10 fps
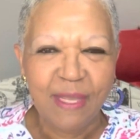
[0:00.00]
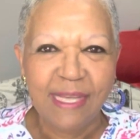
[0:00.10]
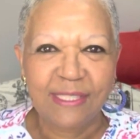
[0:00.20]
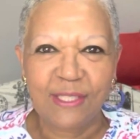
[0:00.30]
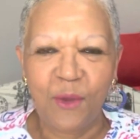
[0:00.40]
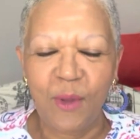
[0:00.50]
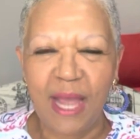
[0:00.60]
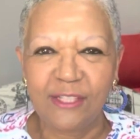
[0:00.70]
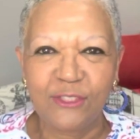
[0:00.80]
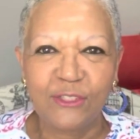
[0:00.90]
So
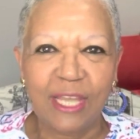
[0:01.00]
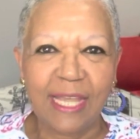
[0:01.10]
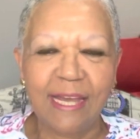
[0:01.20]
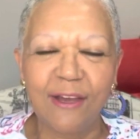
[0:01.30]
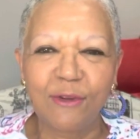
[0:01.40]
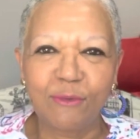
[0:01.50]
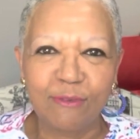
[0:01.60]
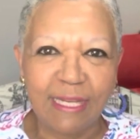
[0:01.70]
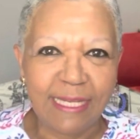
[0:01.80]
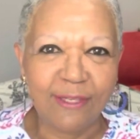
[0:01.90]
I share a
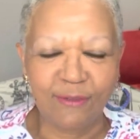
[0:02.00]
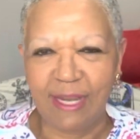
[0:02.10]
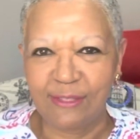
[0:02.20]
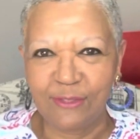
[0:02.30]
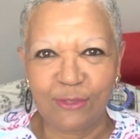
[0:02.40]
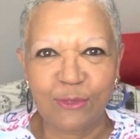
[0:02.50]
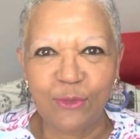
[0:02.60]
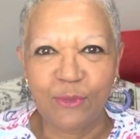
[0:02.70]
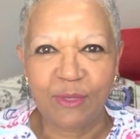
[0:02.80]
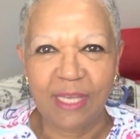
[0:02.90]
really great
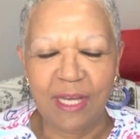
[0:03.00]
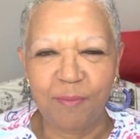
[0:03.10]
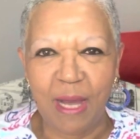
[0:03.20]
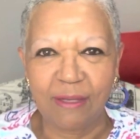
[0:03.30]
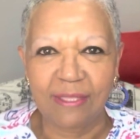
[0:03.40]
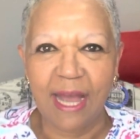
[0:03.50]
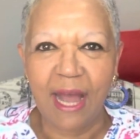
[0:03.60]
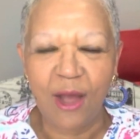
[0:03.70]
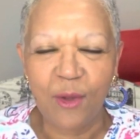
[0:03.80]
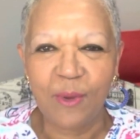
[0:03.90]
story about
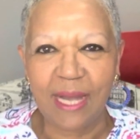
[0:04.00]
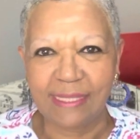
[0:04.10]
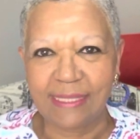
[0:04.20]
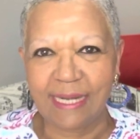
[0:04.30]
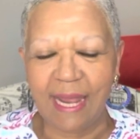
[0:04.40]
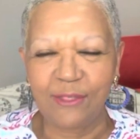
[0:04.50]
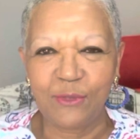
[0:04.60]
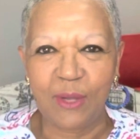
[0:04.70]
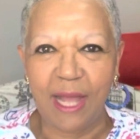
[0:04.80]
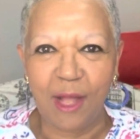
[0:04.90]
how I try
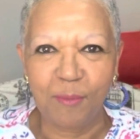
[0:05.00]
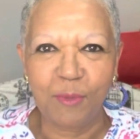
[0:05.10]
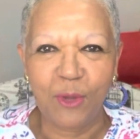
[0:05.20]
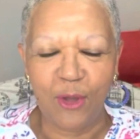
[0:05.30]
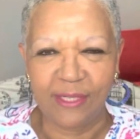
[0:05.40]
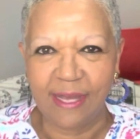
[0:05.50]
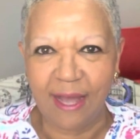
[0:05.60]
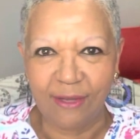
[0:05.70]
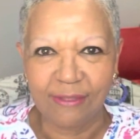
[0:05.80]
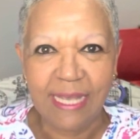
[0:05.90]
to help God
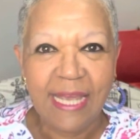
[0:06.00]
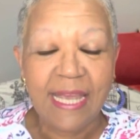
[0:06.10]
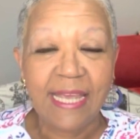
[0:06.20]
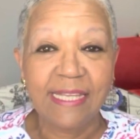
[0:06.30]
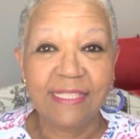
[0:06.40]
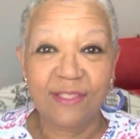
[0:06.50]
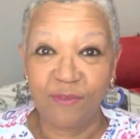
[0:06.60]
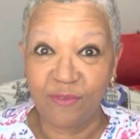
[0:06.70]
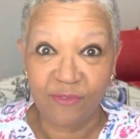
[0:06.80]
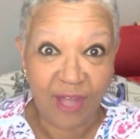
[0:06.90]
out. It's a
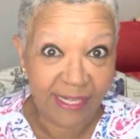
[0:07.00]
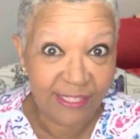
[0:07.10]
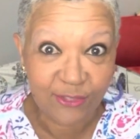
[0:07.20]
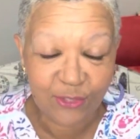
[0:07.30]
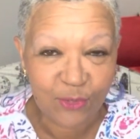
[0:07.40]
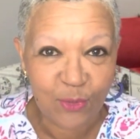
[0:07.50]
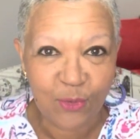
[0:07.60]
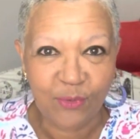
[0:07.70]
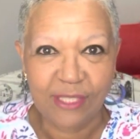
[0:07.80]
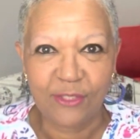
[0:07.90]
funny
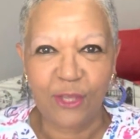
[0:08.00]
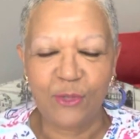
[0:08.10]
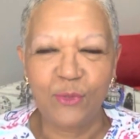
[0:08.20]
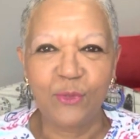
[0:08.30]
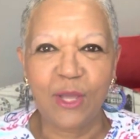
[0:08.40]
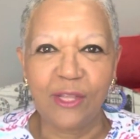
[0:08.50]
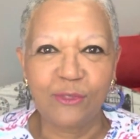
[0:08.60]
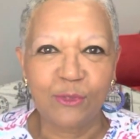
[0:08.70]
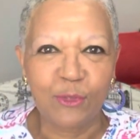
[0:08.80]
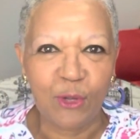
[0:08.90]
story, so you're
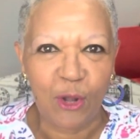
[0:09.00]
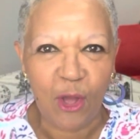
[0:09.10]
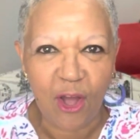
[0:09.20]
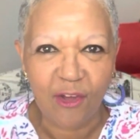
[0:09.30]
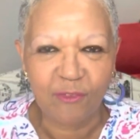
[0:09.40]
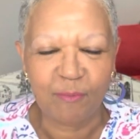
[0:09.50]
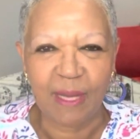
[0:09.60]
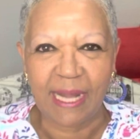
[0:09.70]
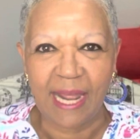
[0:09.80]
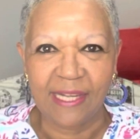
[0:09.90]
going to laugh,
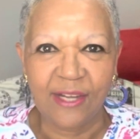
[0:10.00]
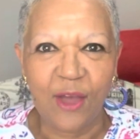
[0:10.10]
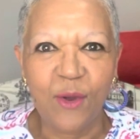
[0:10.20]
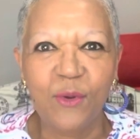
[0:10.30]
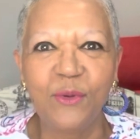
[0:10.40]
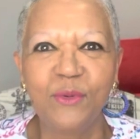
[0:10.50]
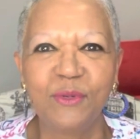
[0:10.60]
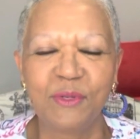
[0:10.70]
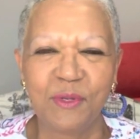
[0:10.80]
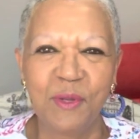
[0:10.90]
but I
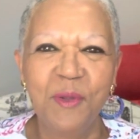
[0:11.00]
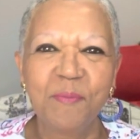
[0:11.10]
know